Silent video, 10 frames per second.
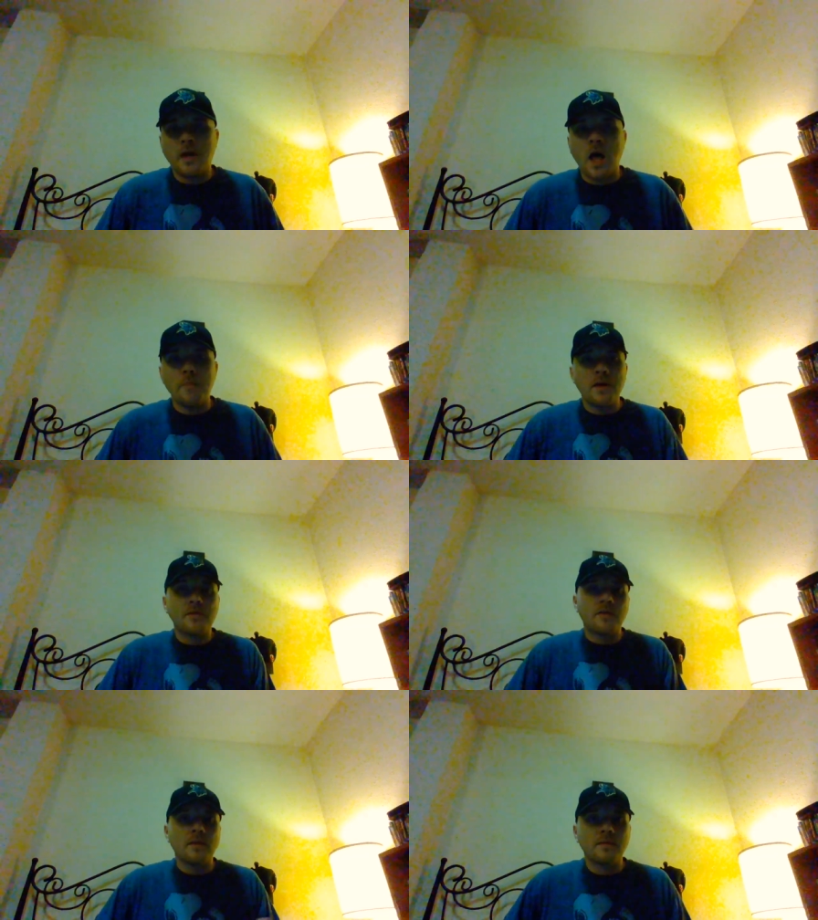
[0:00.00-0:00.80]

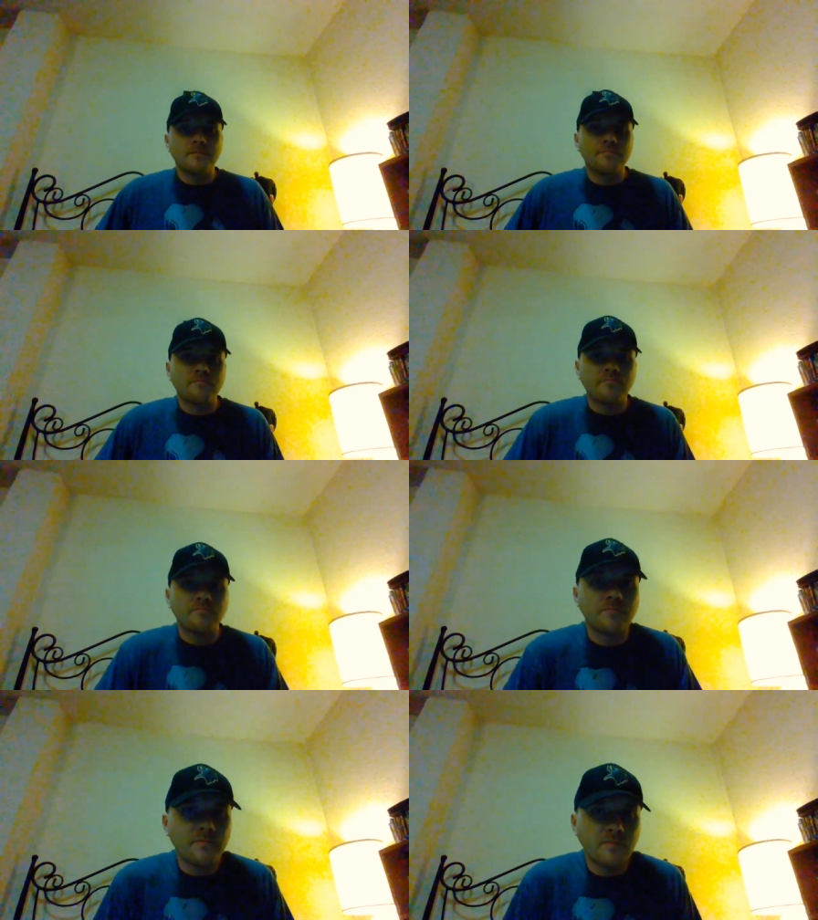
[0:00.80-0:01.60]
Comment
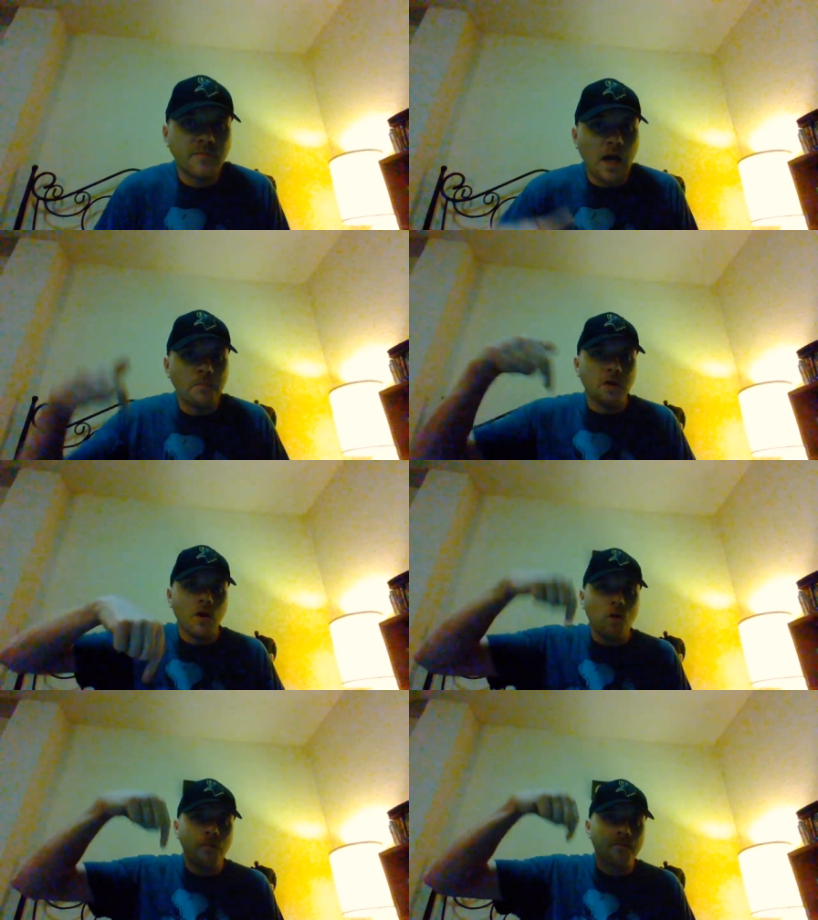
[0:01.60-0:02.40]
down
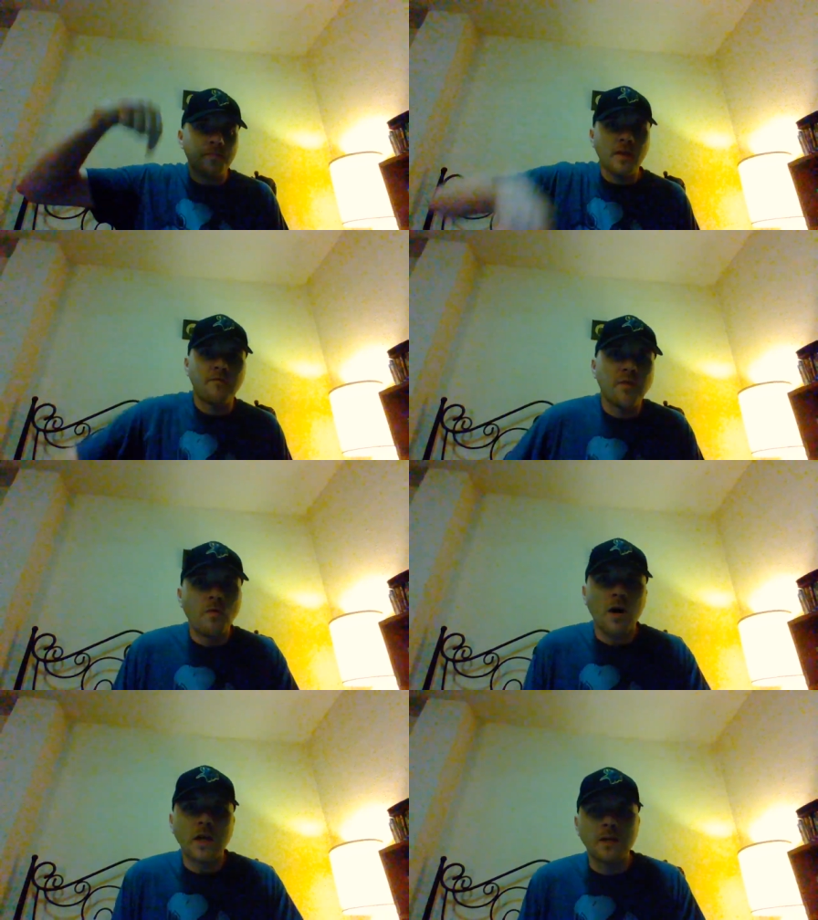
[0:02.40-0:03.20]
below if you
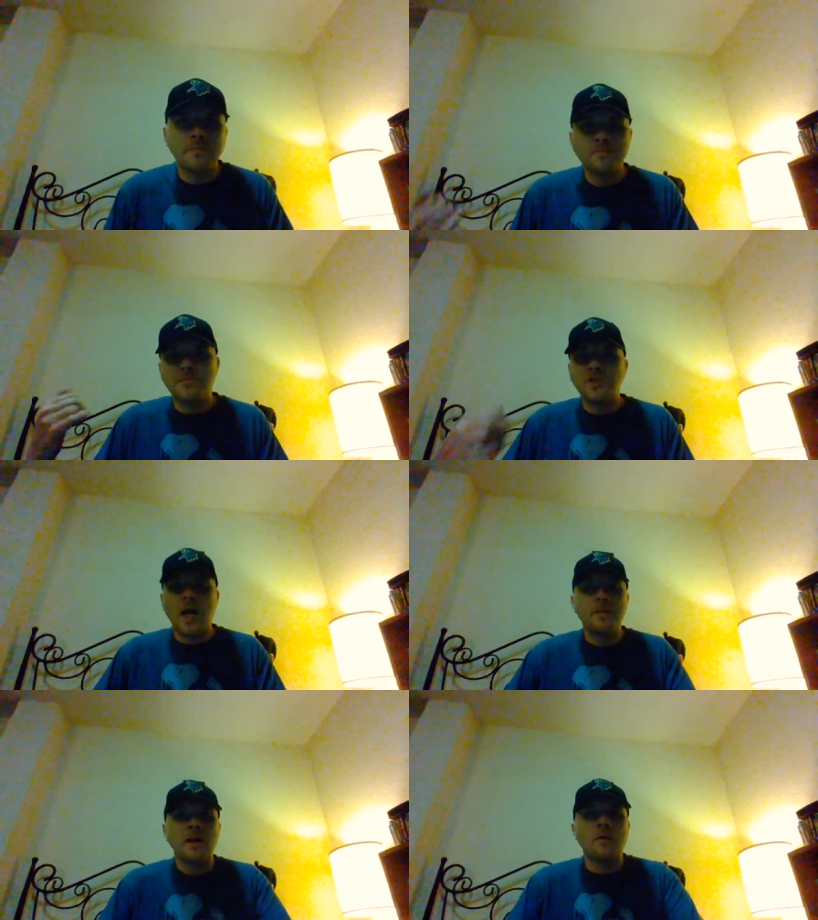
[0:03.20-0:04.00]
want to
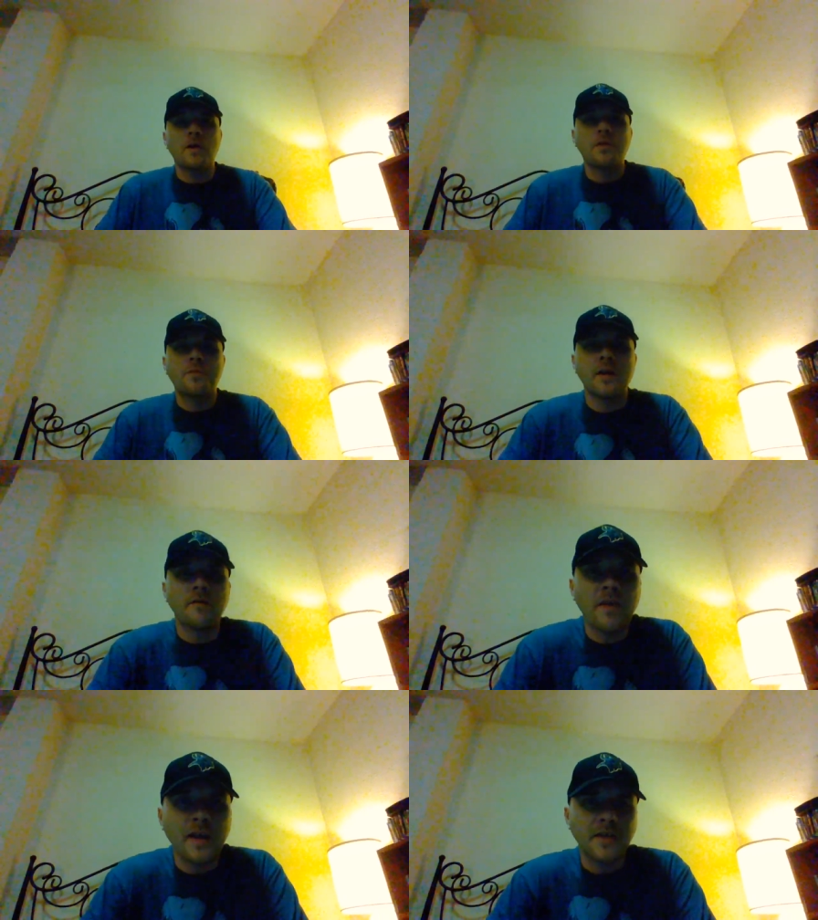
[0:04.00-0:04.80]
chime in on what you think
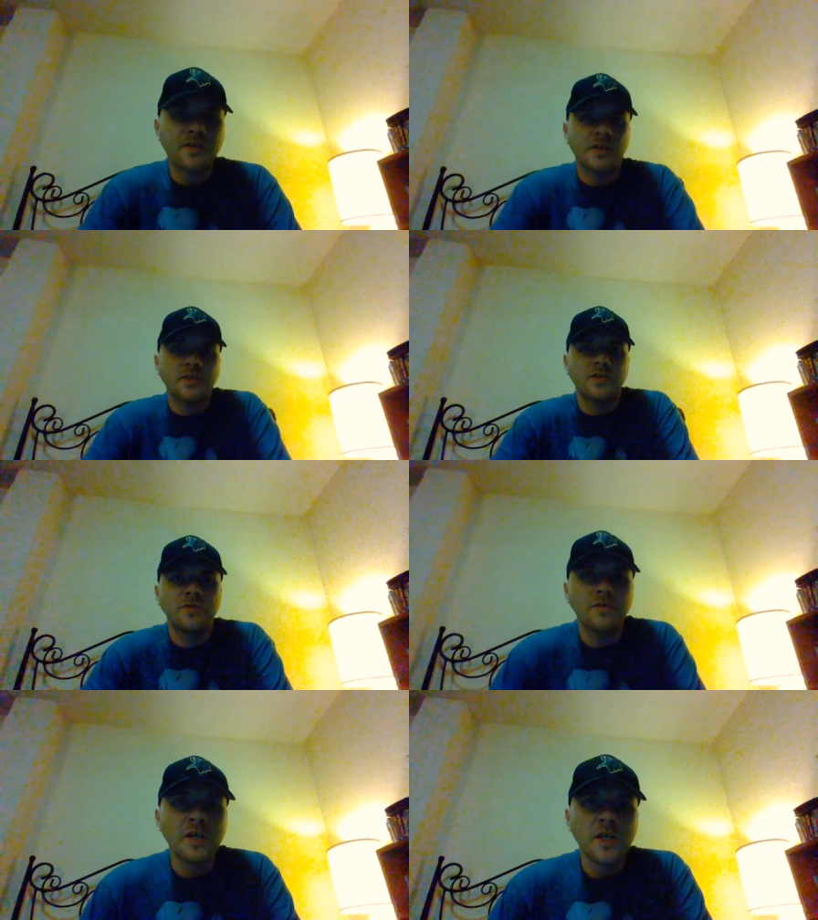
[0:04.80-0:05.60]
the Vikings are going to
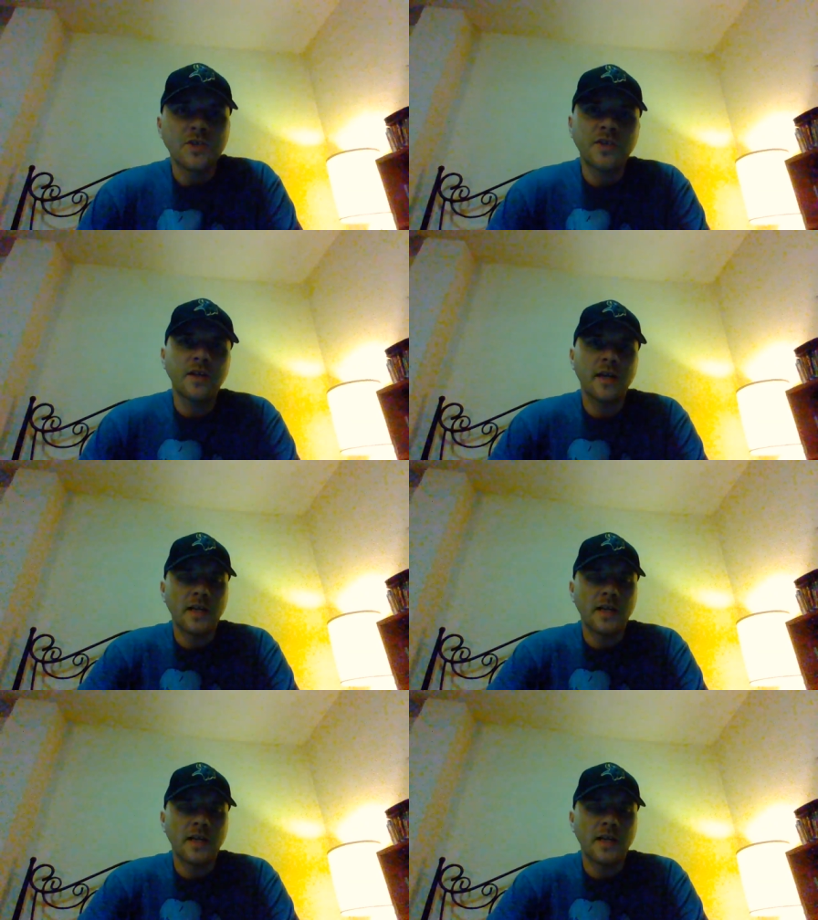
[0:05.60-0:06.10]
do Sunday